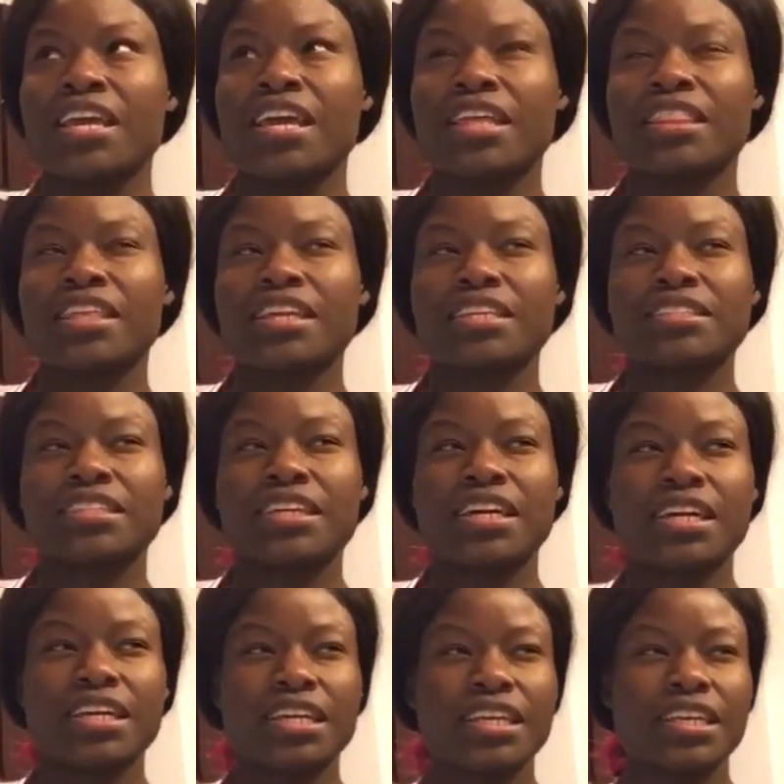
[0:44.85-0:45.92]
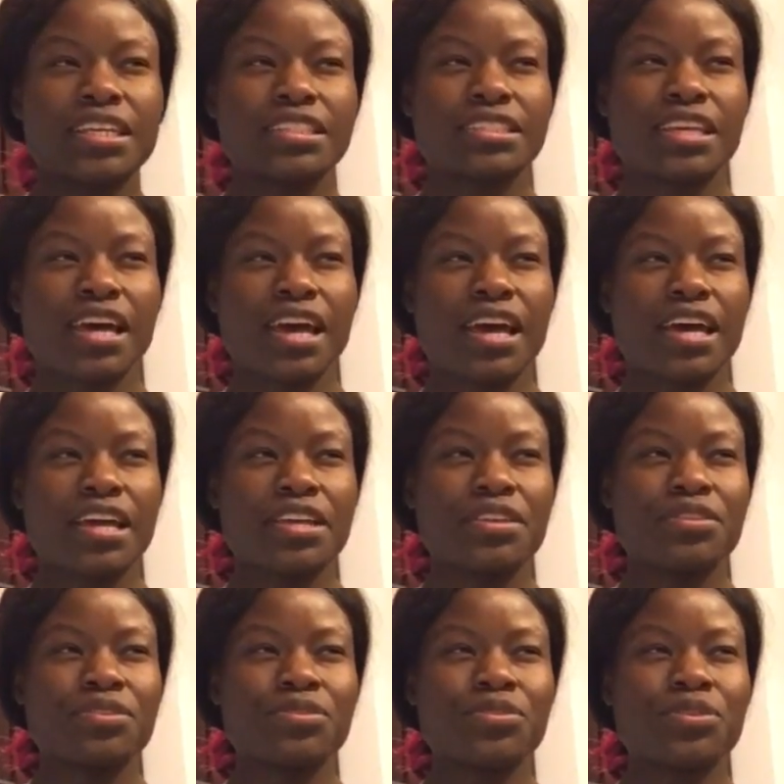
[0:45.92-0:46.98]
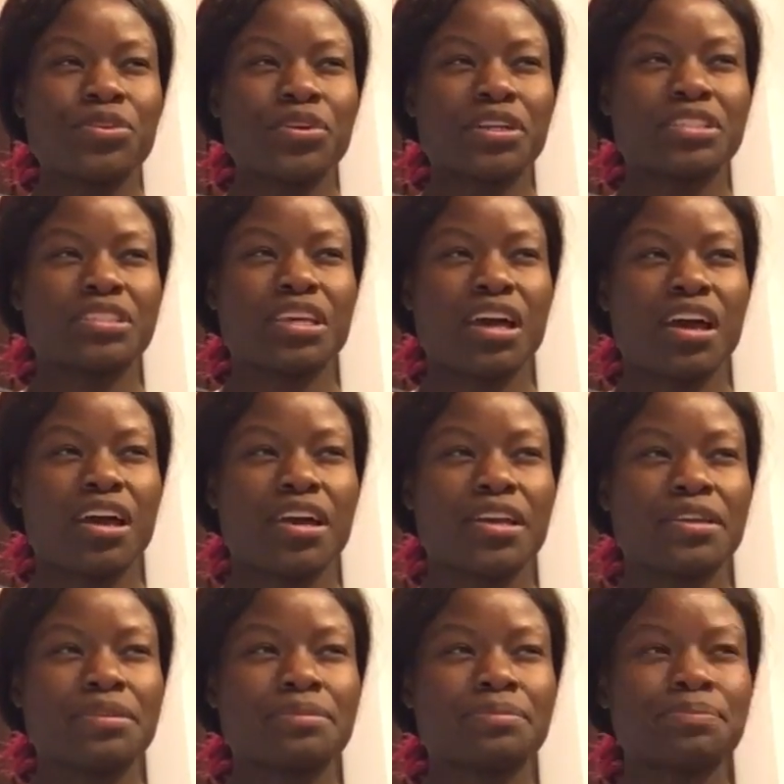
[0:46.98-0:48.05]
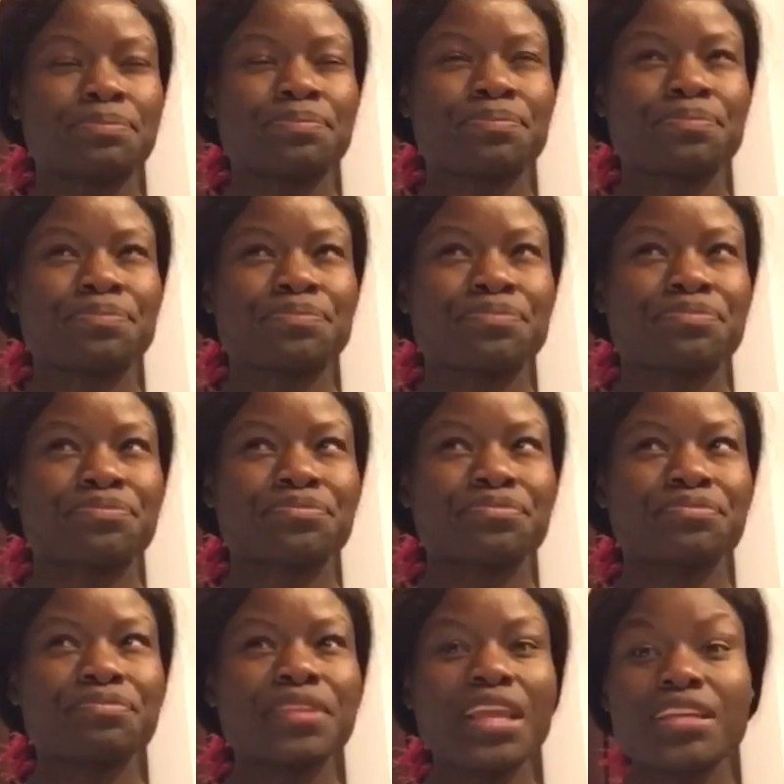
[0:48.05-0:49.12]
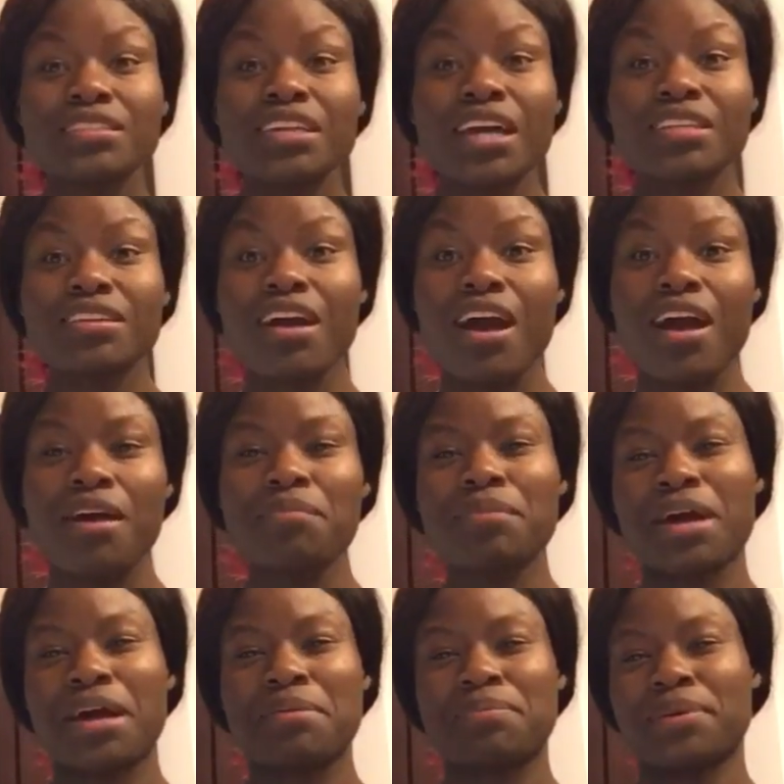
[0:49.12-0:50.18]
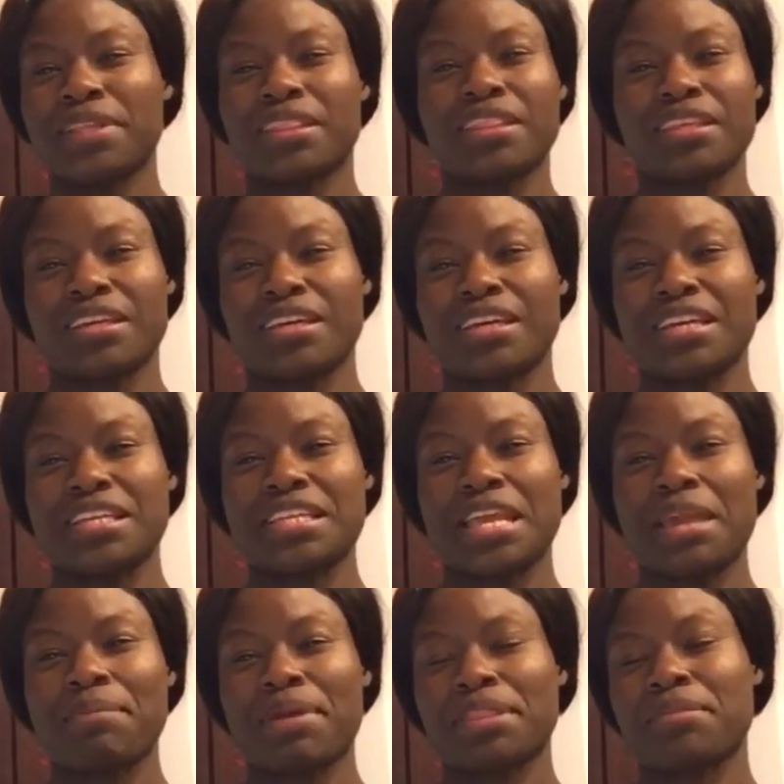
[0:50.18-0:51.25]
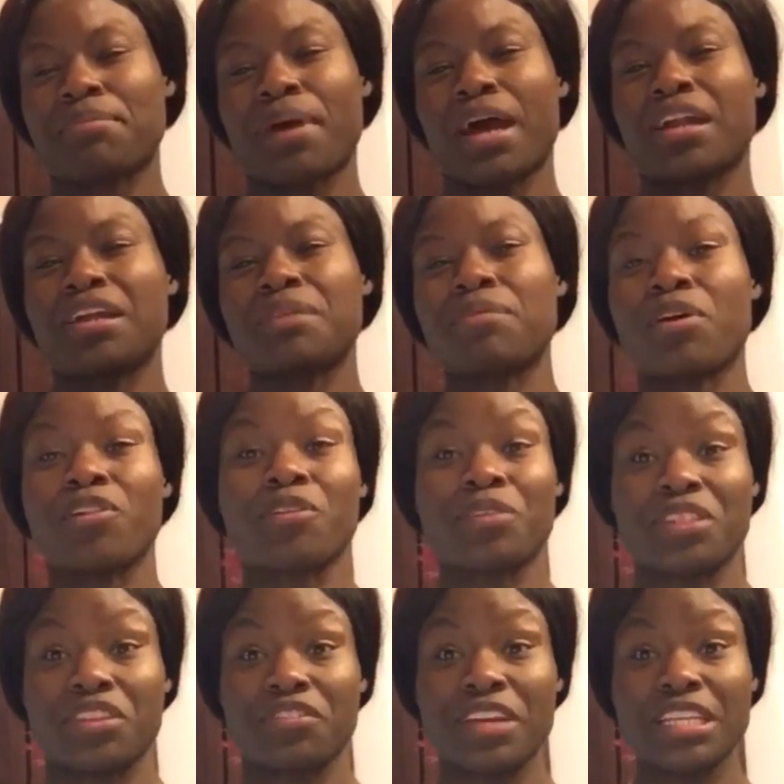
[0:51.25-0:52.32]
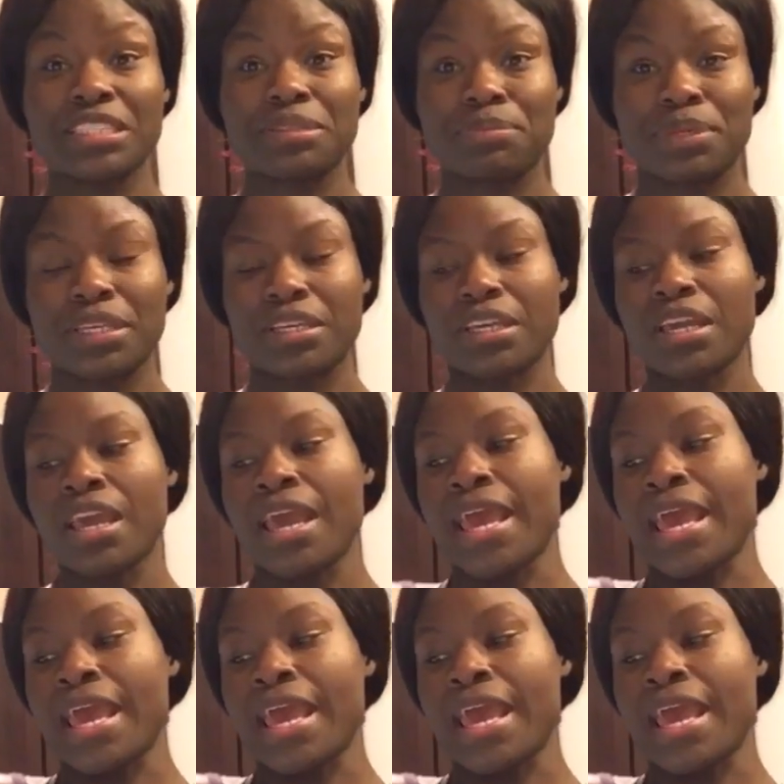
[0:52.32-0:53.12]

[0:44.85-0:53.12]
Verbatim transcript: I think it's cooking.newyorktime.com. I'll put the name at the bottom along with the recipe.